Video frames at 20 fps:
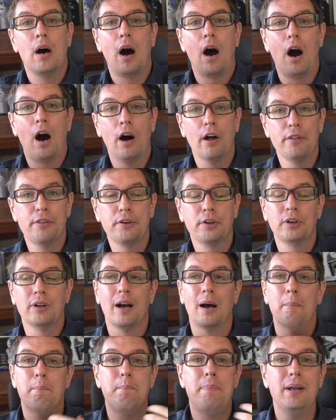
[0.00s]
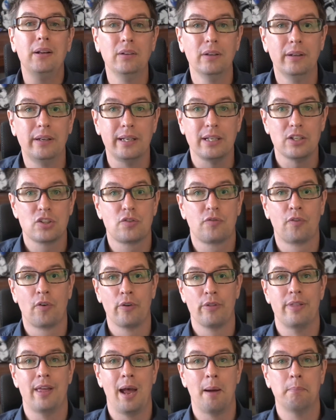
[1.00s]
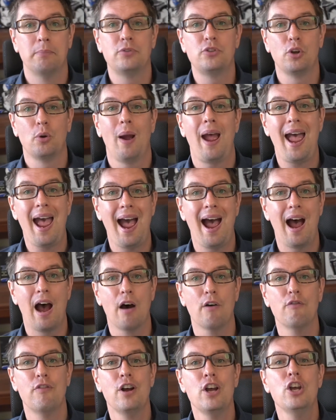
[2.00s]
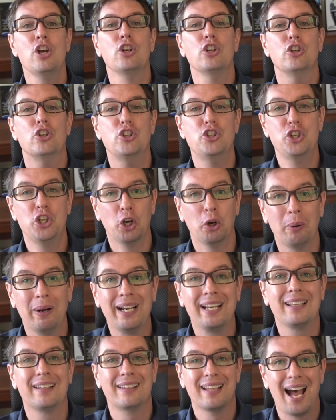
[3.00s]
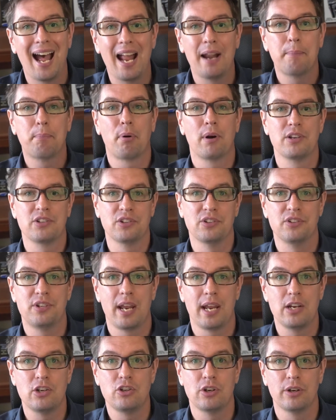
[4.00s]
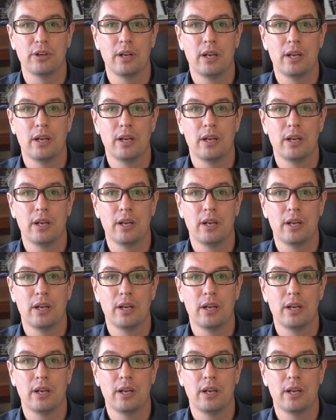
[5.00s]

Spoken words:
other abilities for them to have during that presentation.